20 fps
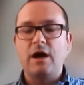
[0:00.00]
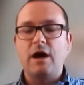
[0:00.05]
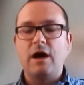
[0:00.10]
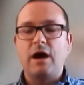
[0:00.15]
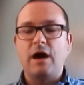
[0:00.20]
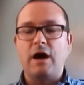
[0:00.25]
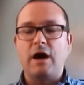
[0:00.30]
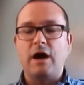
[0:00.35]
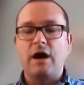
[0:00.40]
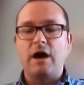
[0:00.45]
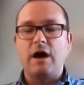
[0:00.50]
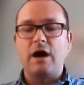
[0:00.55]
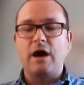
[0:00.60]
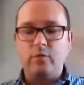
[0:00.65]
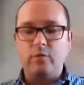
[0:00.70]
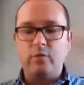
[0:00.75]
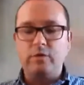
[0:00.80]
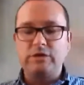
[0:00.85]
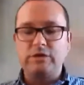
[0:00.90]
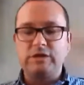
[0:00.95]
And I look
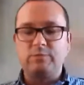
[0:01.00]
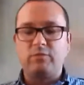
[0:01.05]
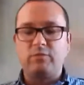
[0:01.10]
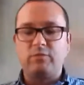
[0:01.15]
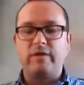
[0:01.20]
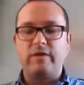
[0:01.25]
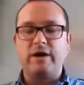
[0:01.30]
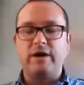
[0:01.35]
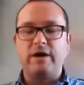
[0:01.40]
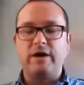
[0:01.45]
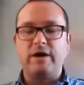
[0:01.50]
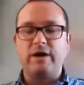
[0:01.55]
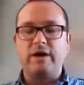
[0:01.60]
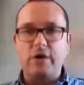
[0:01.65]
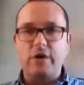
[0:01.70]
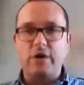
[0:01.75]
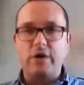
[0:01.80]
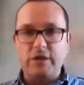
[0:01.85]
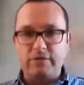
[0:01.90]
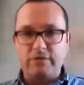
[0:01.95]
forward to providing
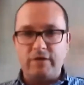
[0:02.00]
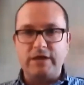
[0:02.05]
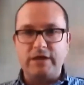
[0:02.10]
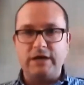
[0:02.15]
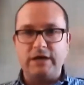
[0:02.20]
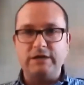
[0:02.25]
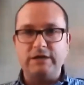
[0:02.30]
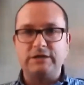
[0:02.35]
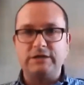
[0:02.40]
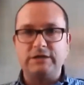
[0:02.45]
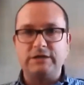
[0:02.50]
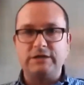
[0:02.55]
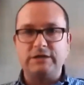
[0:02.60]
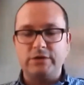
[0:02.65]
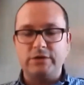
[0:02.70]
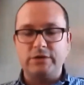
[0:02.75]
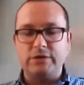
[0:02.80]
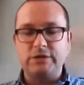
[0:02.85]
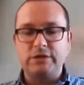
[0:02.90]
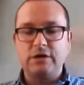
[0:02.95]
further updates to
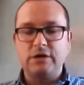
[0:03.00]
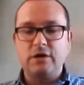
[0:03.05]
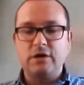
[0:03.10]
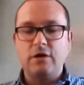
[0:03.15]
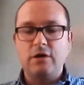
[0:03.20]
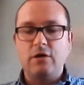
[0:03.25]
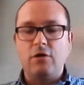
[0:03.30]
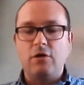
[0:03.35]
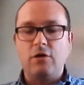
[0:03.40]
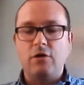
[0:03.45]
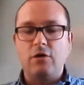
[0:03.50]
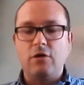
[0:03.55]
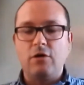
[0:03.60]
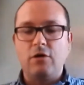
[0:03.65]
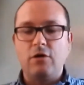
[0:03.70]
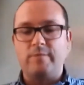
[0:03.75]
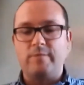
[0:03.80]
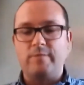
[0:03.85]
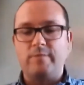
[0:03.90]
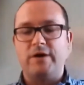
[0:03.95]
members on
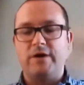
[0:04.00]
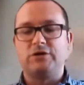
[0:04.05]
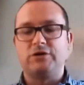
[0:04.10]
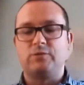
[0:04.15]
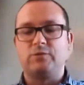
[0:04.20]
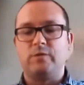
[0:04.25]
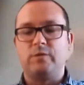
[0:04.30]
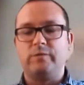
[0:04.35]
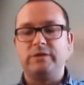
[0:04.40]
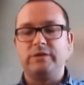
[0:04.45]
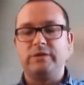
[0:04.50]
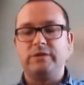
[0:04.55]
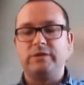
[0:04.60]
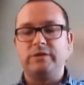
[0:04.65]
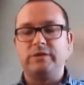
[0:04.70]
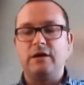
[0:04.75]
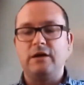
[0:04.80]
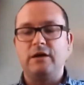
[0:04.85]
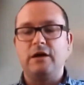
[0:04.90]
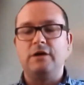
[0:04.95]
further measures we will
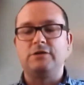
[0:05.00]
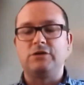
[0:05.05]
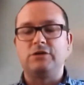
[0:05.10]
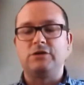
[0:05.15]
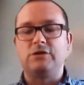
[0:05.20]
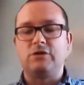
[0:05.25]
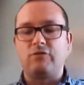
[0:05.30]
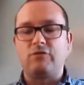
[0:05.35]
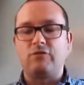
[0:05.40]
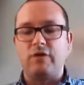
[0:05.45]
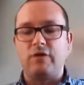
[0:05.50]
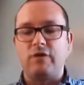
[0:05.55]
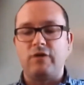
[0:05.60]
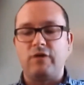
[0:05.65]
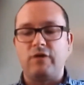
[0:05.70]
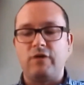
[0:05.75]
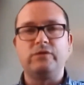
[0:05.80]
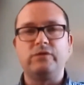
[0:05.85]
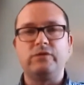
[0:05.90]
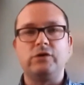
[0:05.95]
take as the
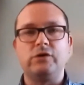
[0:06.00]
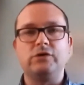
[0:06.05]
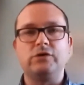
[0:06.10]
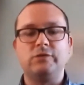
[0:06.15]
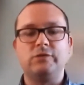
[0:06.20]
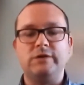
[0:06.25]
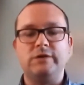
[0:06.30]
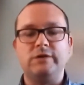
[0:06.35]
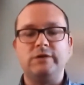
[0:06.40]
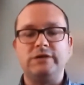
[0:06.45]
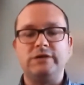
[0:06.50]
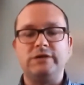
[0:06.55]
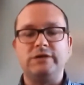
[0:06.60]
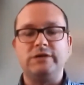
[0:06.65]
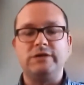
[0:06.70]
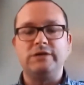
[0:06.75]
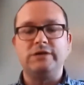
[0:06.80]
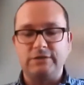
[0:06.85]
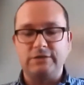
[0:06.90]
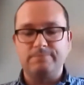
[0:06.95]
crisis moves on to its
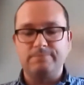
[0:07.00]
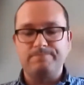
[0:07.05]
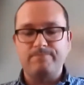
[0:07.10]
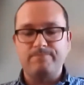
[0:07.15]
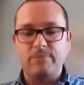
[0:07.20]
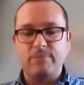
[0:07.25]
next phase.